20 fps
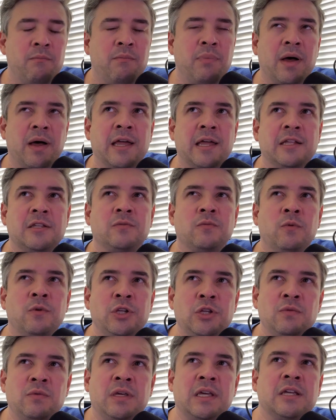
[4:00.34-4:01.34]
but
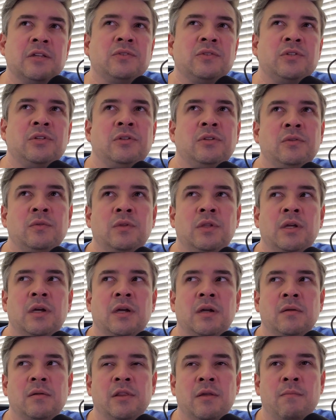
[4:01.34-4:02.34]
when you get to
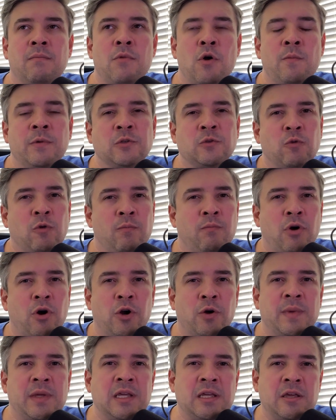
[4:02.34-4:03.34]
the moments where
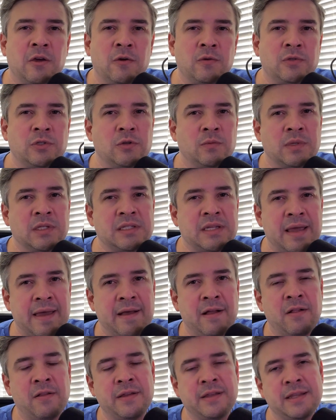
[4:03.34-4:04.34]
Barbie goes to
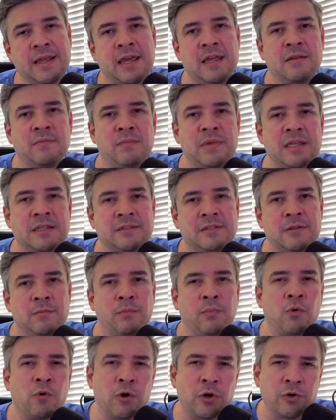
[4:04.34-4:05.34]
Mattel and meets the
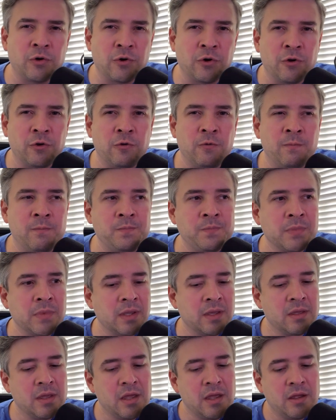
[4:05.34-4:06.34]
boardroom,
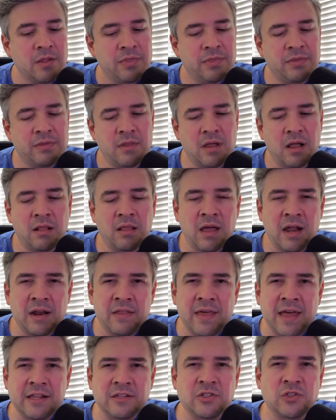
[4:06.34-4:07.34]
a lot
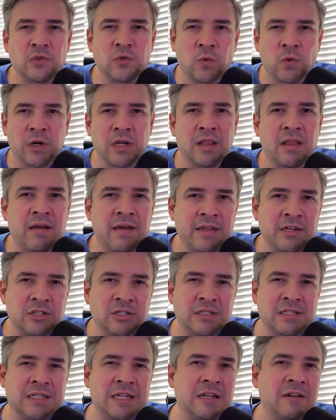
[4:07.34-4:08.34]
of that storyline
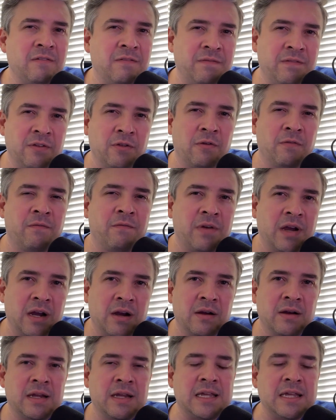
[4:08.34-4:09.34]
just didn't feel
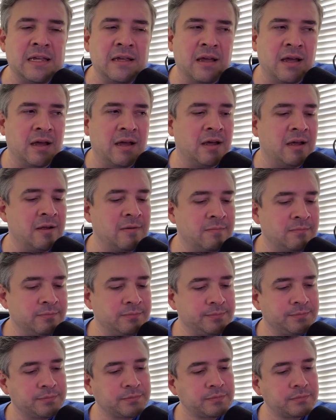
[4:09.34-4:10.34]
very
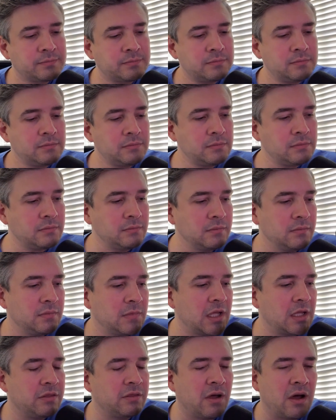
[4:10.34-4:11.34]

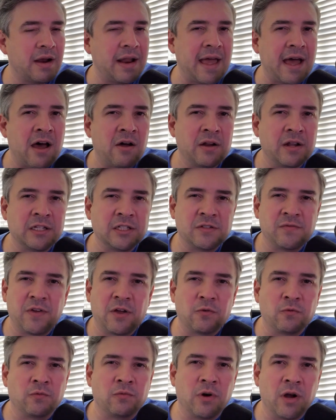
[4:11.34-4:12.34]
thought out. It just
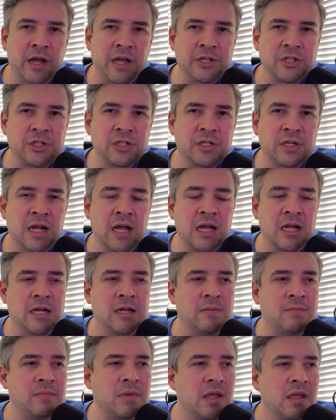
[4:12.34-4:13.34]
felt rushed.
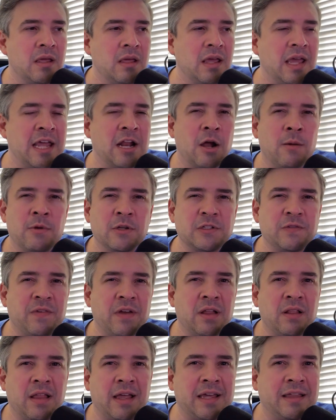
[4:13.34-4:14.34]
It almost
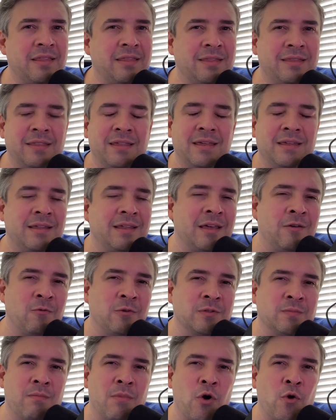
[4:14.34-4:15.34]
felt like it
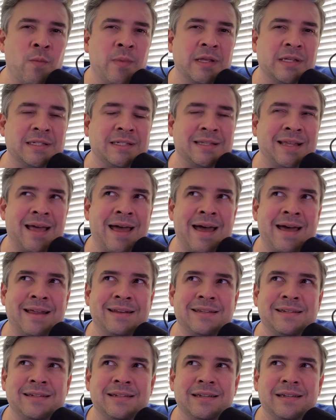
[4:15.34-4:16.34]
was moments
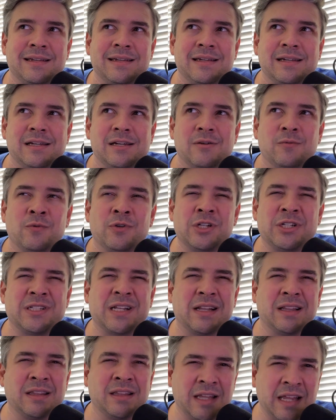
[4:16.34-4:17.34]
that were
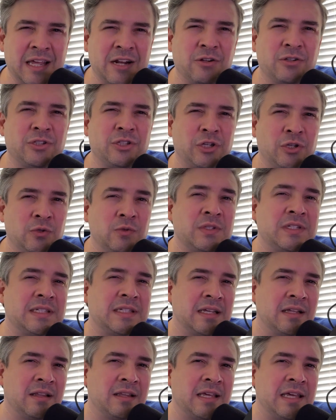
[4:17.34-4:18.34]
just a little too
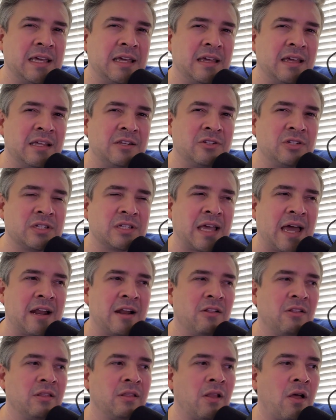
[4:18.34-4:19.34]
silly. It just
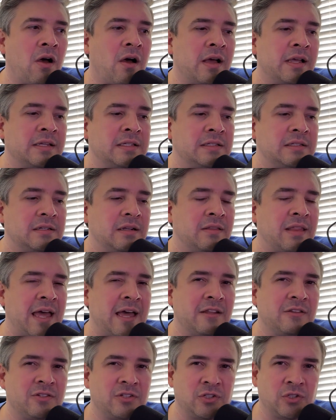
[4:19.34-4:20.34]
kind of lost
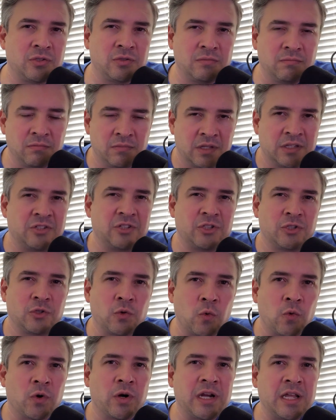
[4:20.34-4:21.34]
the
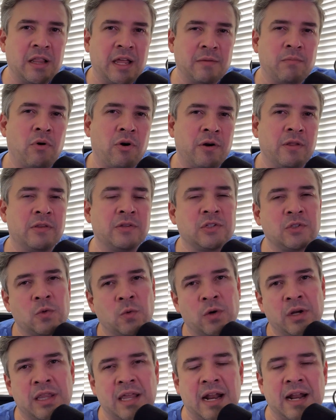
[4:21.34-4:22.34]
story, like part of the
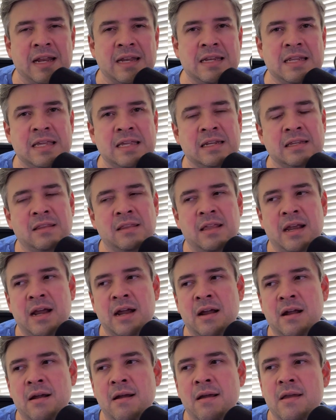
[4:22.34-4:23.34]
story that I needed
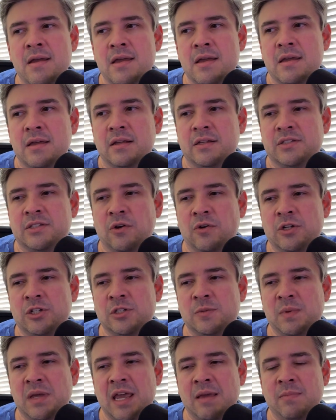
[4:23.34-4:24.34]
there. So it
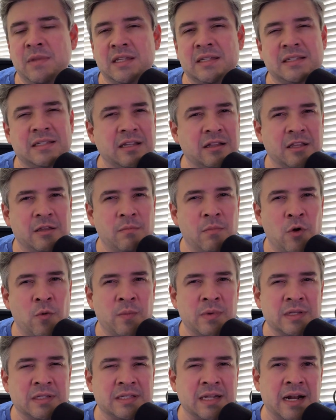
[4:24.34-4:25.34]
just became these silly
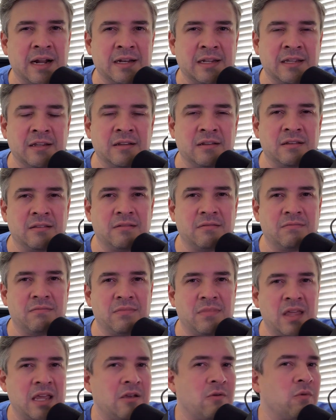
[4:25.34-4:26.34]
moments that I didn't
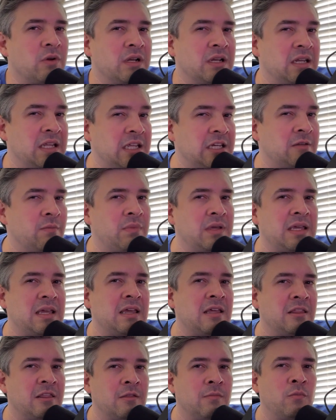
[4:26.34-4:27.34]
think would need to be
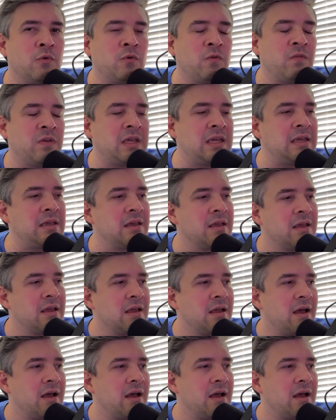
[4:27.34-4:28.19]
in the movie.